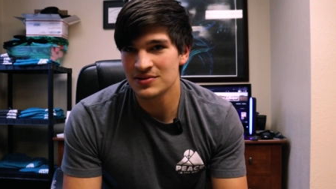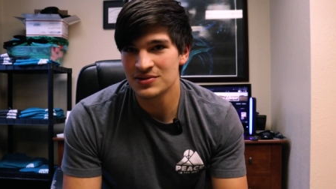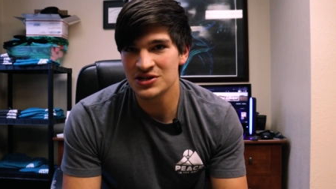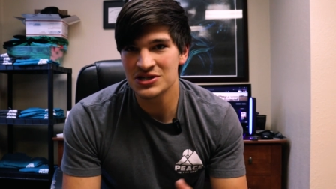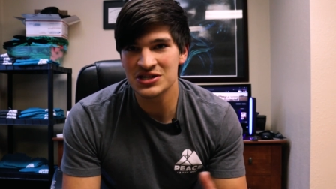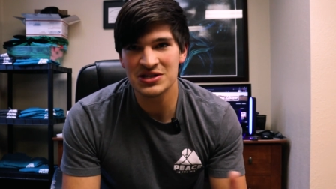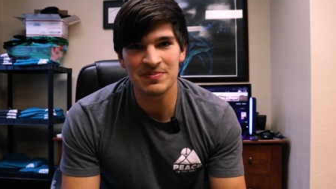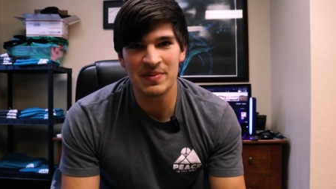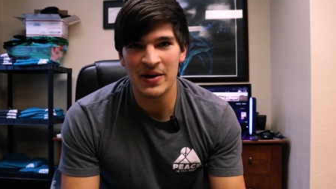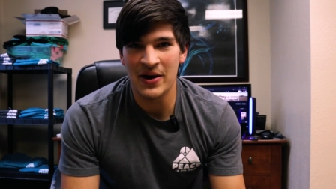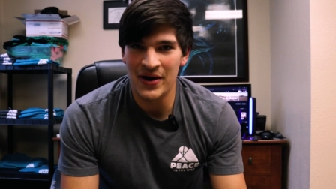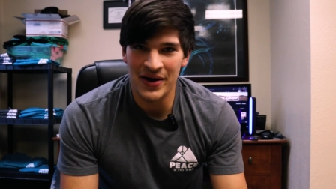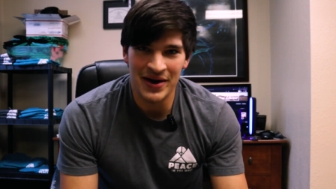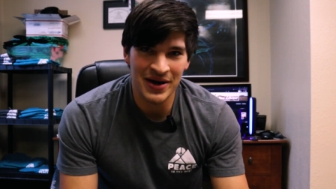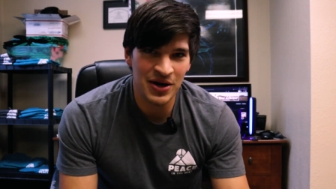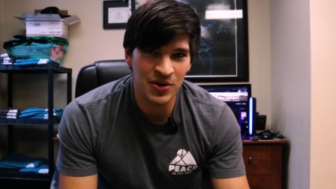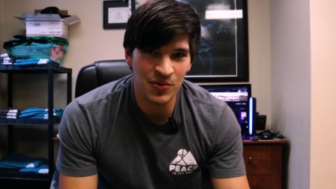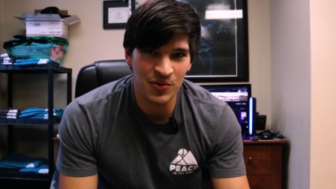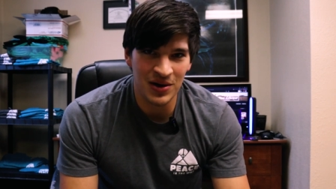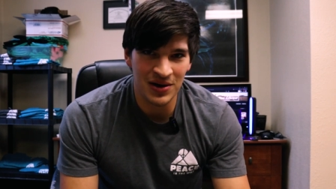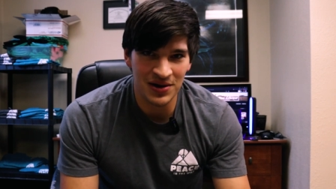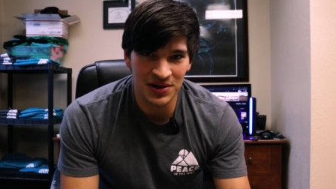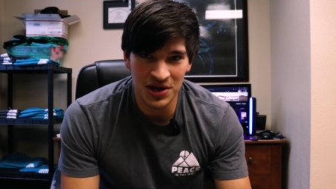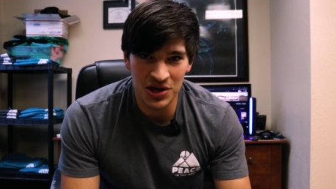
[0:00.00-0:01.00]
just about
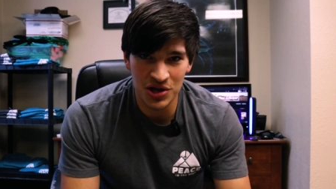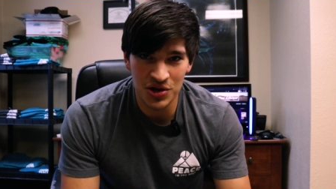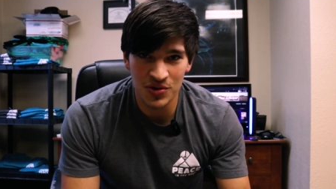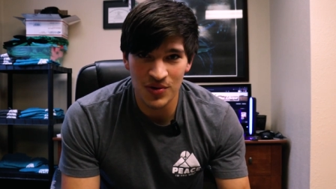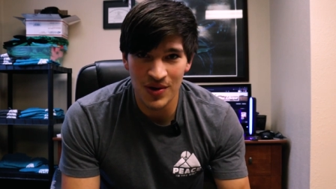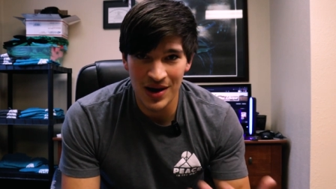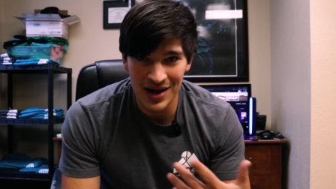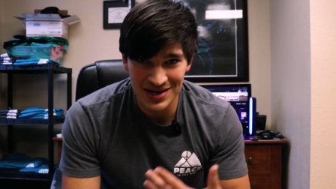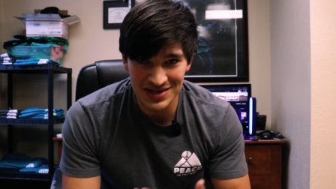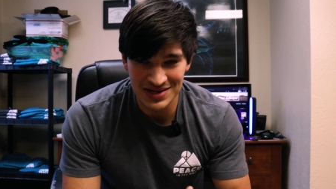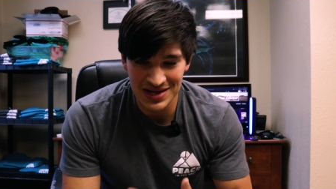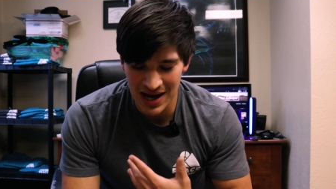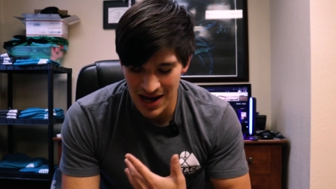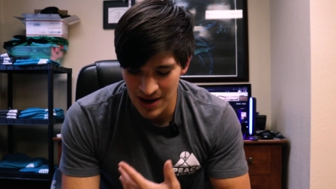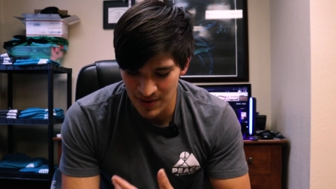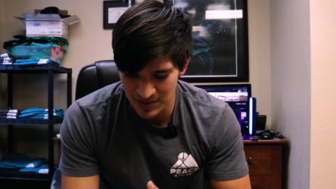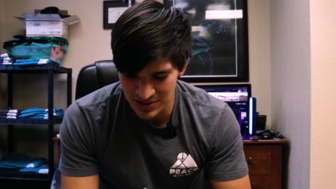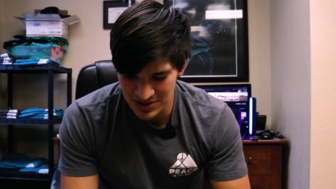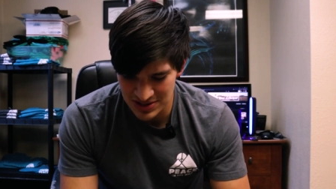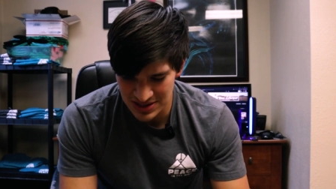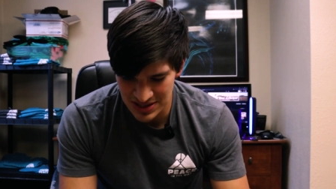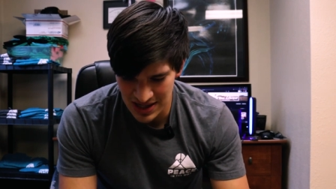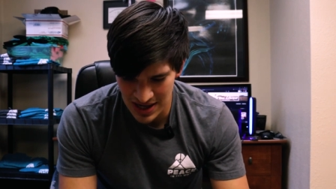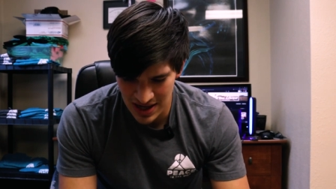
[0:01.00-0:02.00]
anywhere in the US, I
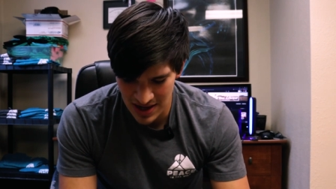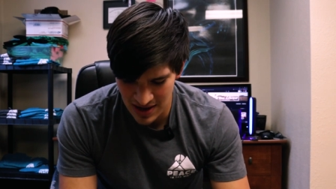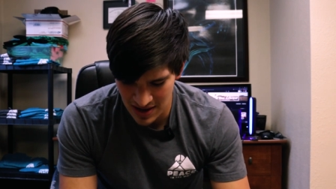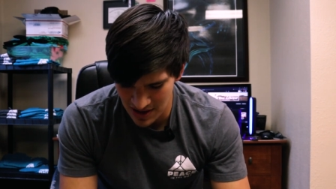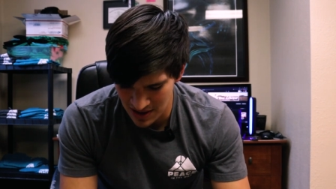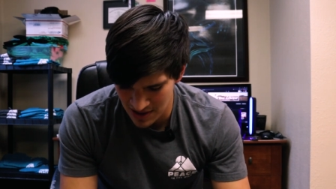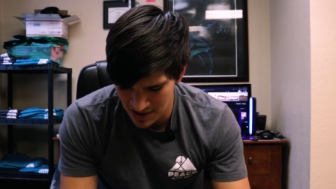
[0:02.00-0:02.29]
would say.